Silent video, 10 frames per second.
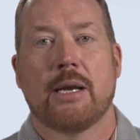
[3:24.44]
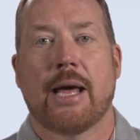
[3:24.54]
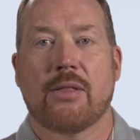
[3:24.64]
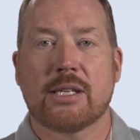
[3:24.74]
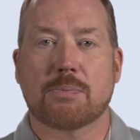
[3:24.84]

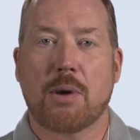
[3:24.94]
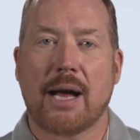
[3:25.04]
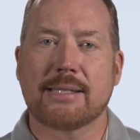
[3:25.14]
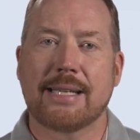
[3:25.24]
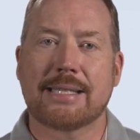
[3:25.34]
Now, this
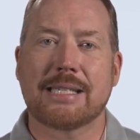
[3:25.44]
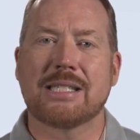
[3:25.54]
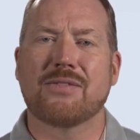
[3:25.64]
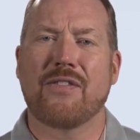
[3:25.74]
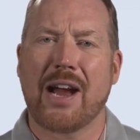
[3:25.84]
process
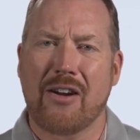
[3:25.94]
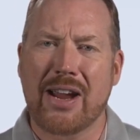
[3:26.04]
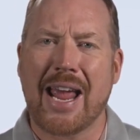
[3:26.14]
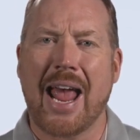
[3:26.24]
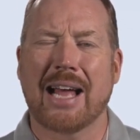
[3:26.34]
is
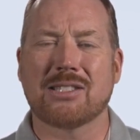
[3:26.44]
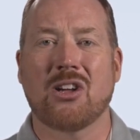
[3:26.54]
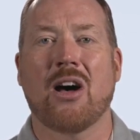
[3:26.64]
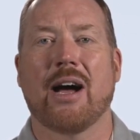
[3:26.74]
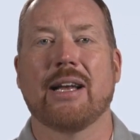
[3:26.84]
very
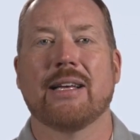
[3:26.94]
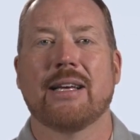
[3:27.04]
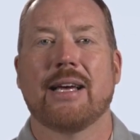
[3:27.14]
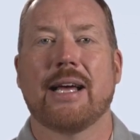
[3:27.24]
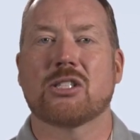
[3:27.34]
hands-on.
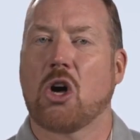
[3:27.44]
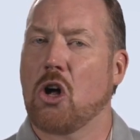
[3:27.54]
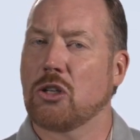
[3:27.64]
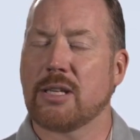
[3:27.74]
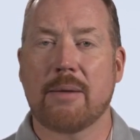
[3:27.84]
It's
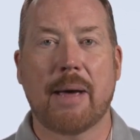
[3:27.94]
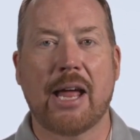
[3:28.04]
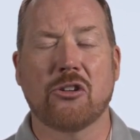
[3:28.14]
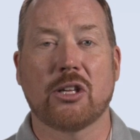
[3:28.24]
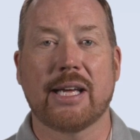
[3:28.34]
all done
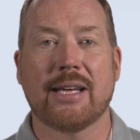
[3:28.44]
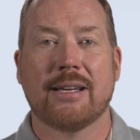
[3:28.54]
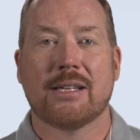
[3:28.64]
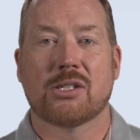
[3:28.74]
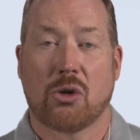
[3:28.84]
manually,
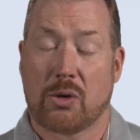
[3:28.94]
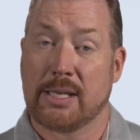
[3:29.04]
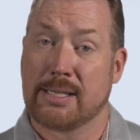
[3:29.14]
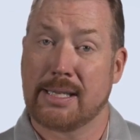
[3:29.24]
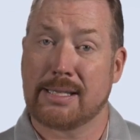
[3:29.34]
so
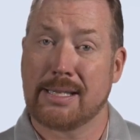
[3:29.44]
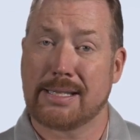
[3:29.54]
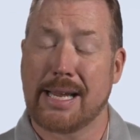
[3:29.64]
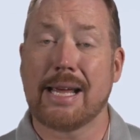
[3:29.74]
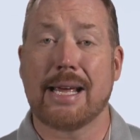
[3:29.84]

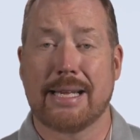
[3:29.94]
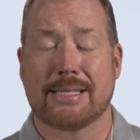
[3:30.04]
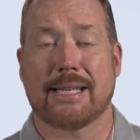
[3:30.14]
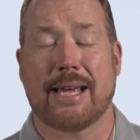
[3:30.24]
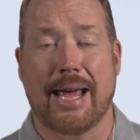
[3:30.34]
consistency
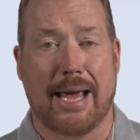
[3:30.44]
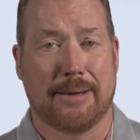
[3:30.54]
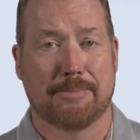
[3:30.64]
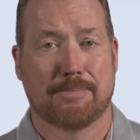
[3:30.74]
is the key.